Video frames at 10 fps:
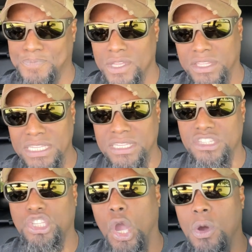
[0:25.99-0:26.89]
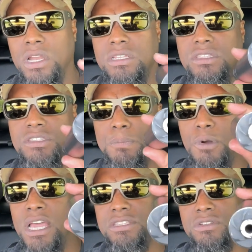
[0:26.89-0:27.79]
This is Torrent
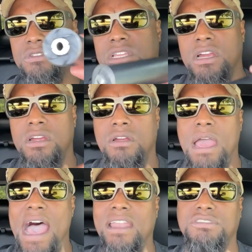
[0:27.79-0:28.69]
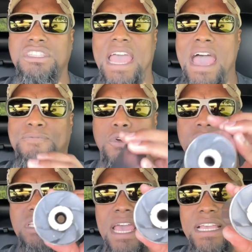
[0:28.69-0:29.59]
Suppressors. They're out of
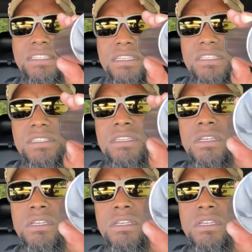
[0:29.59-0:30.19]
Stafford, Texas.